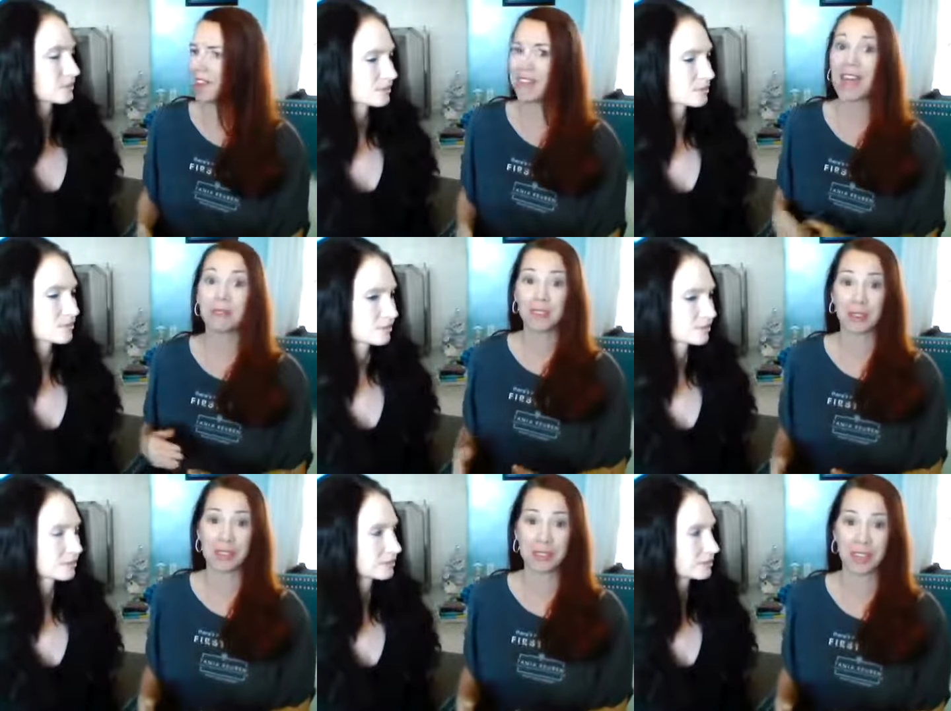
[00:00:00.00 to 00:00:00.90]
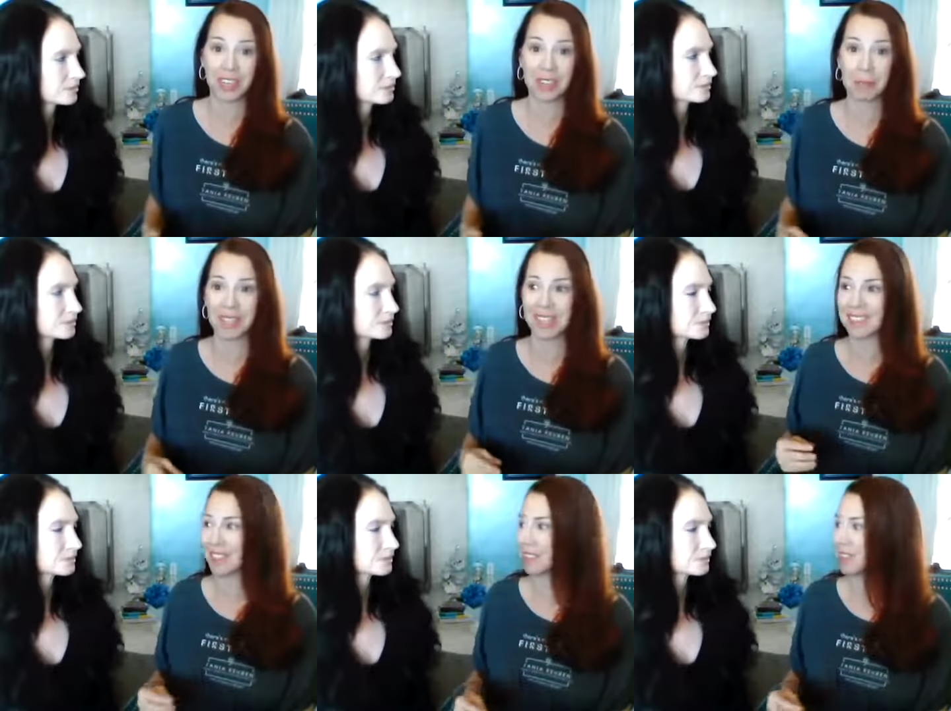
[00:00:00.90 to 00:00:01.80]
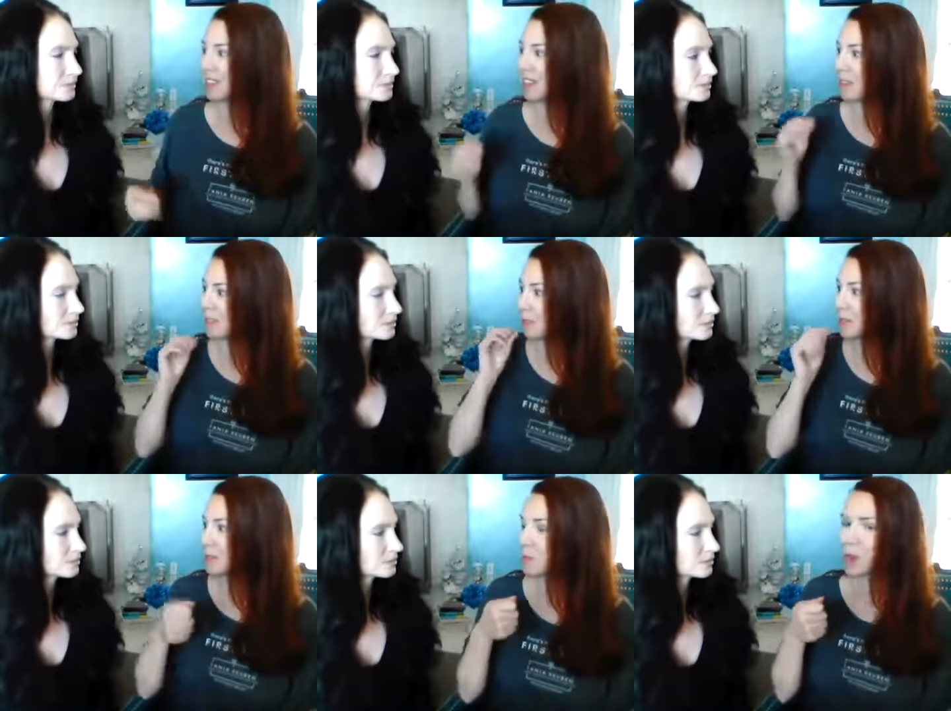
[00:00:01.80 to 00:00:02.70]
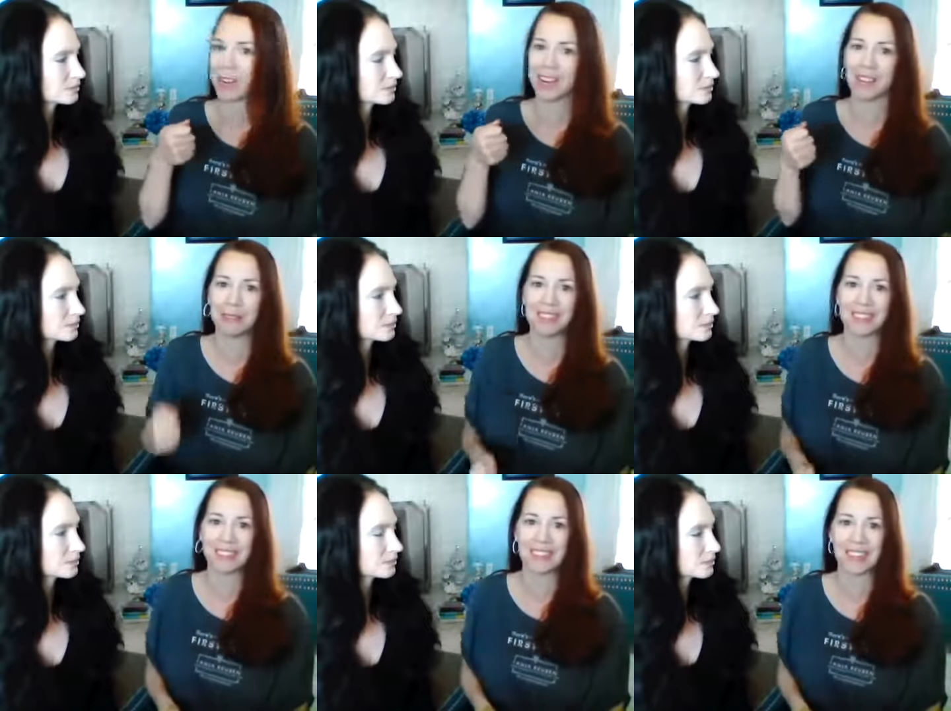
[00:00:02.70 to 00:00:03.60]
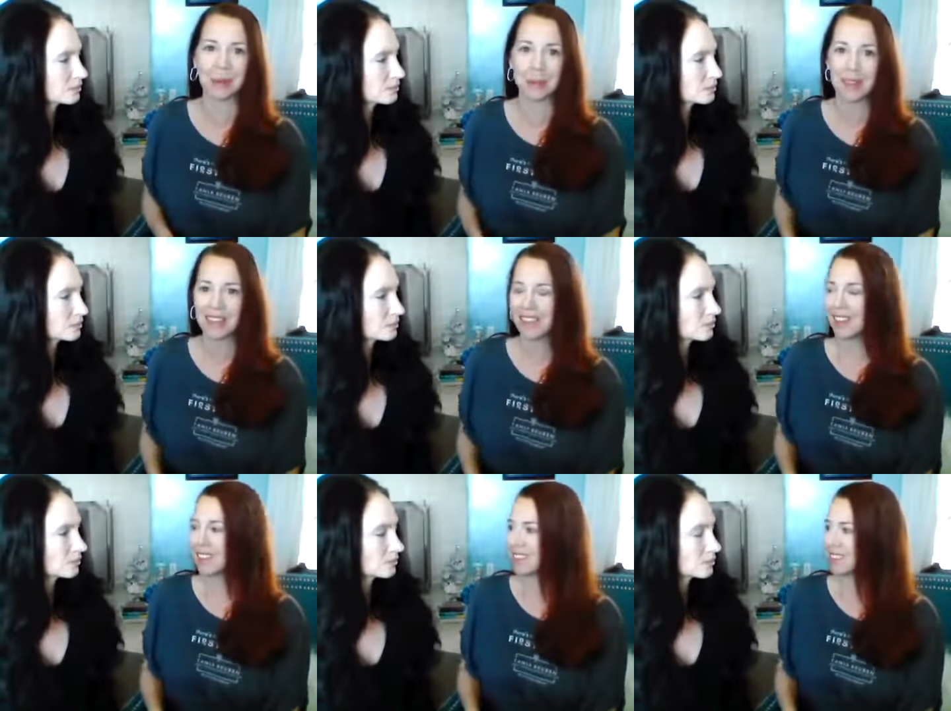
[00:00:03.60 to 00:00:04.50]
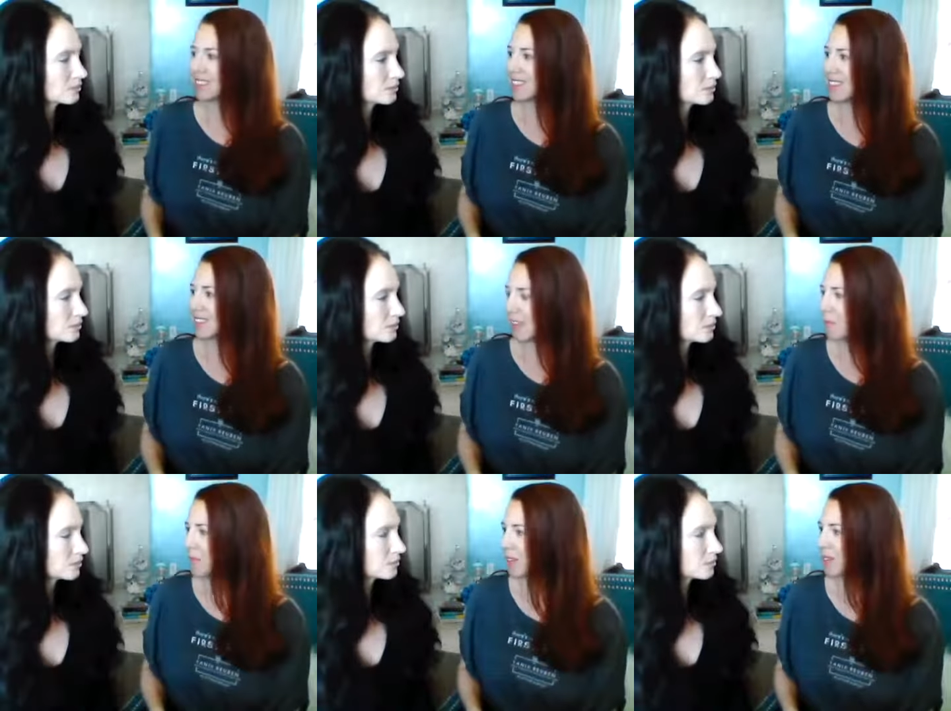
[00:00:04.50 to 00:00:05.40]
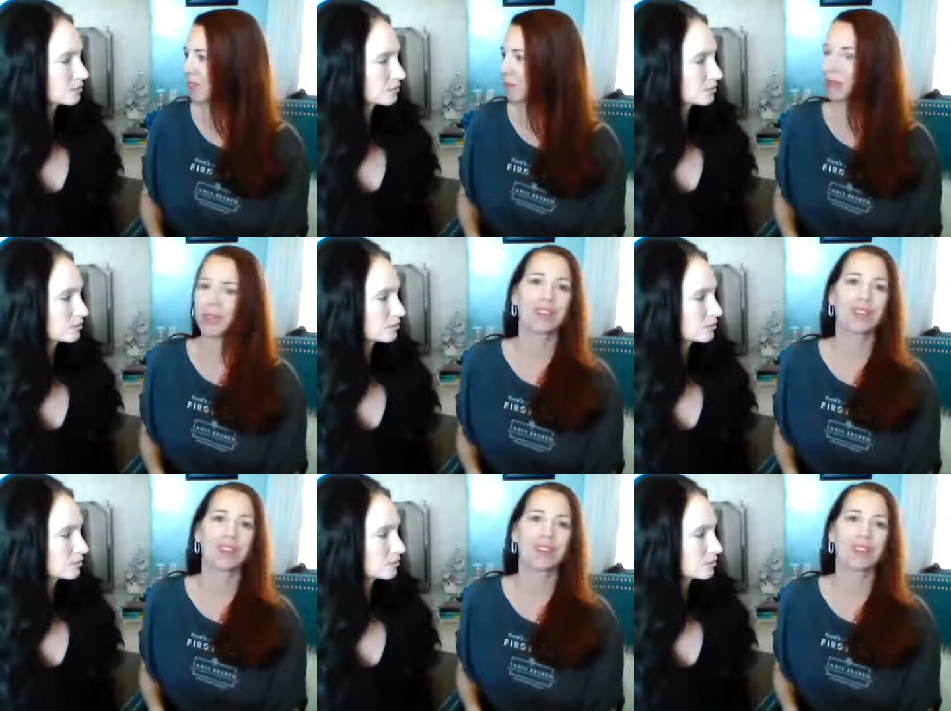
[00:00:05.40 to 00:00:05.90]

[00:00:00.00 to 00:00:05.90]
Speaker 1: that. And that was always tricky, because I was always worried I would slip and say something that